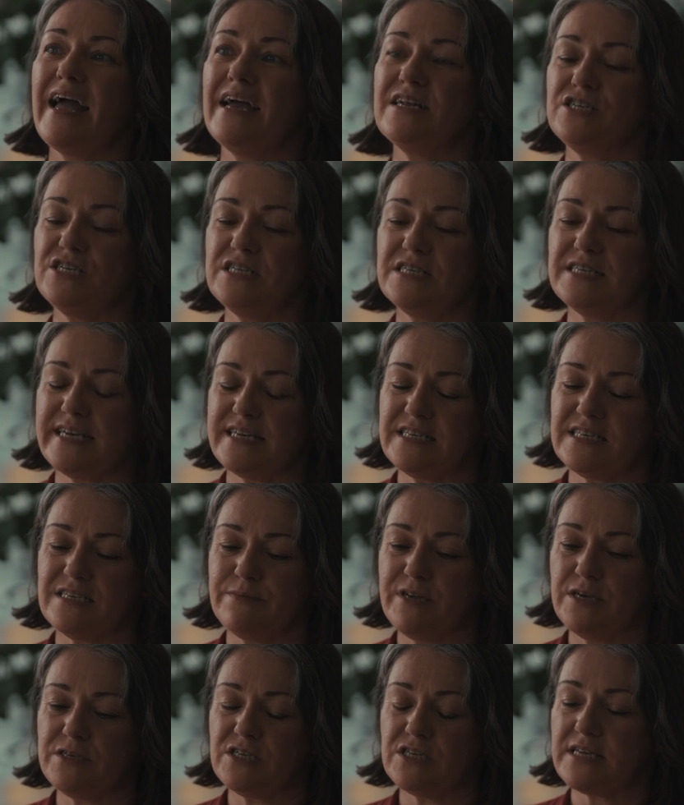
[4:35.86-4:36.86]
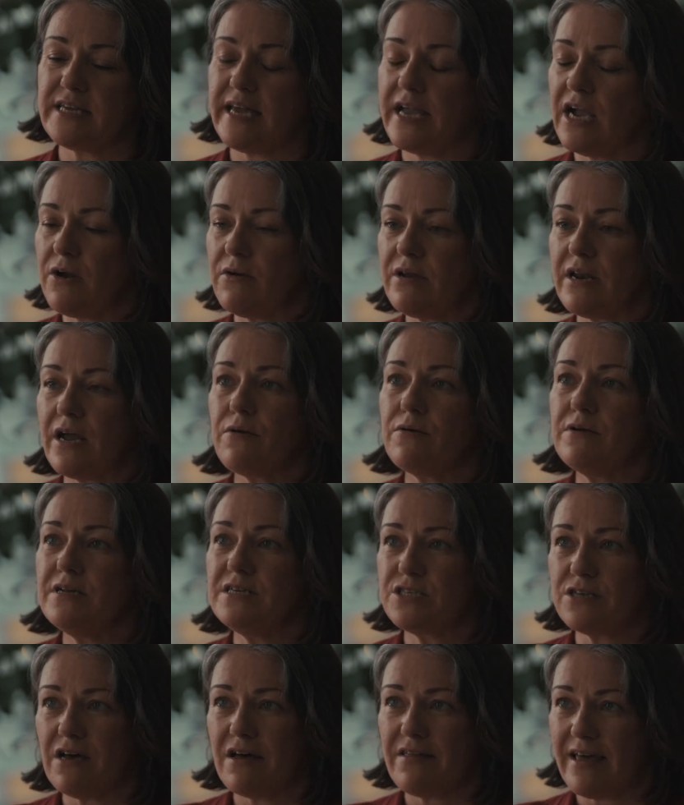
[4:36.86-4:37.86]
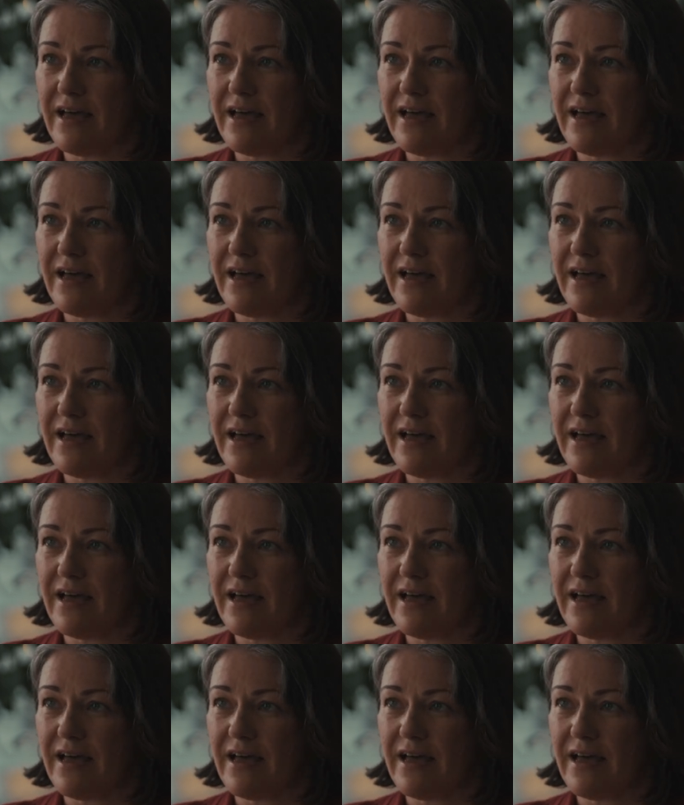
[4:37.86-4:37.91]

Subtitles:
And she says to me, she said, Karen, I already saw